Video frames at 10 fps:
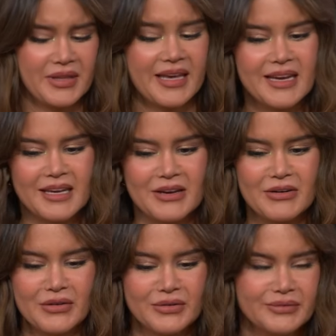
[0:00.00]
well thank you.
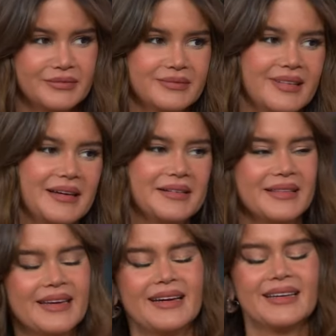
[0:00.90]
Very stoked. Oh,
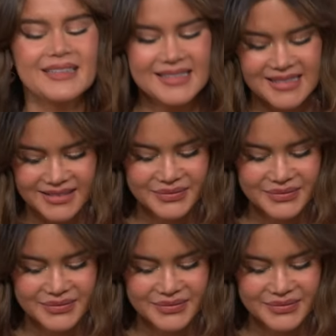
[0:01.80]
thanks. And I'll probably